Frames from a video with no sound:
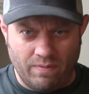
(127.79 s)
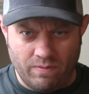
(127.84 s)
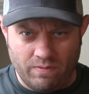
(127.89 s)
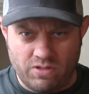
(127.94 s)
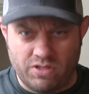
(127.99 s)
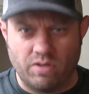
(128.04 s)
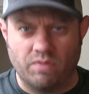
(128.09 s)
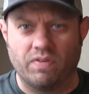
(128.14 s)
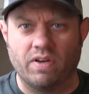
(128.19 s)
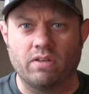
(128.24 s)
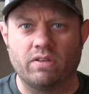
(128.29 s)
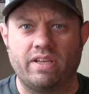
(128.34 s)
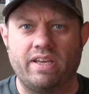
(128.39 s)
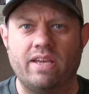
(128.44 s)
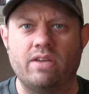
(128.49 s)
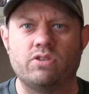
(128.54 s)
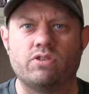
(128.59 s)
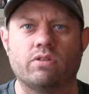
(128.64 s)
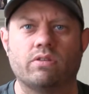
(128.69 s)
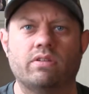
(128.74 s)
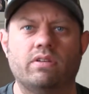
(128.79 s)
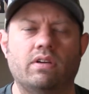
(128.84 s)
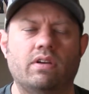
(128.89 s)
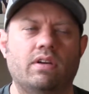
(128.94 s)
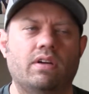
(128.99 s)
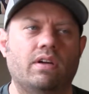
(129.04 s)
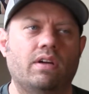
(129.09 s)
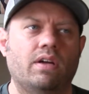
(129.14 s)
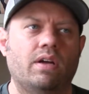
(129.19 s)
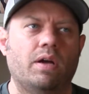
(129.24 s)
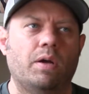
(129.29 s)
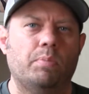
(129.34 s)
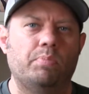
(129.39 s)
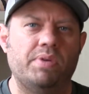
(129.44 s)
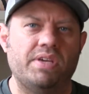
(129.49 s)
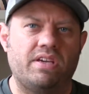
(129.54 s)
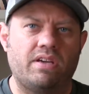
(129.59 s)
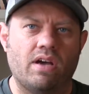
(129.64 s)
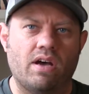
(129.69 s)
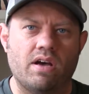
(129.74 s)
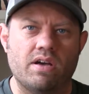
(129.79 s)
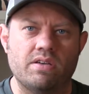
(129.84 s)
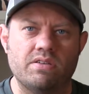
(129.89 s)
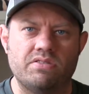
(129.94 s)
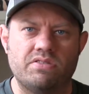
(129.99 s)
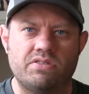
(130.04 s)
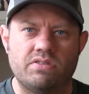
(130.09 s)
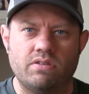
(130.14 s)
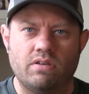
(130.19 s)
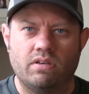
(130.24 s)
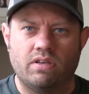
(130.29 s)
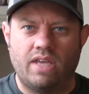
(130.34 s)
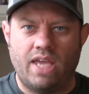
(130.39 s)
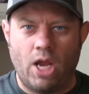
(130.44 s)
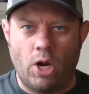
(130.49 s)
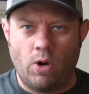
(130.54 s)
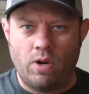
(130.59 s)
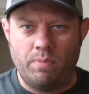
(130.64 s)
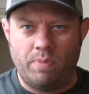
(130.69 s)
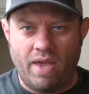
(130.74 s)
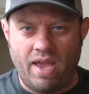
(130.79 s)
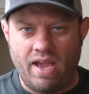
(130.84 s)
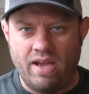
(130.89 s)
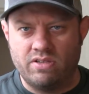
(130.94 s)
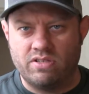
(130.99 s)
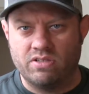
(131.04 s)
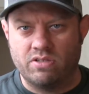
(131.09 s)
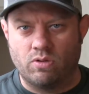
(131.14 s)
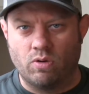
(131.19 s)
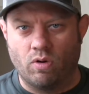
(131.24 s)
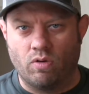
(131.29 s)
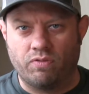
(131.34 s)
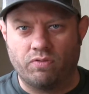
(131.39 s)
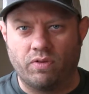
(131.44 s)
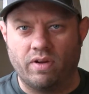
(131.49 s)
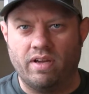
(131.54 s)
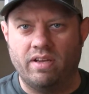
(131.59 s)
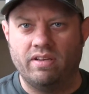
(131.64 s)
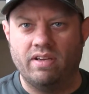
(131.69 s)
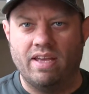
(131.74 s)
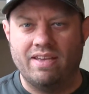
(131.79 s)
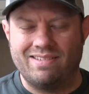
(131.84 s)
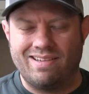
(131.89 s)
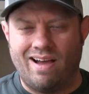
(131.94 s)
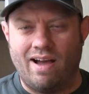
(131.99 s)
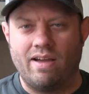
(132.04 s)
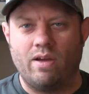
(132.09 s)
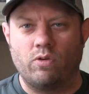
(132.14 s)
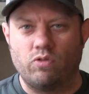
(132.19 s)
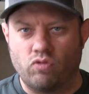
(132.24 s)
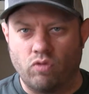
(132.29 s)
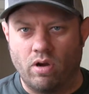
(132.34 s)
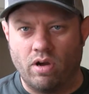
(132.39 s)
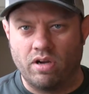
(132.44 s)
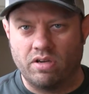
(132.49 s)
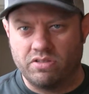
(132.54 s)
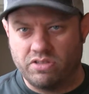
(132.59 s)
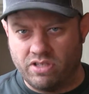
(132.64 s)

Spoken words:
severely injured, because Karen Page, his girlfriend, is high on drugs.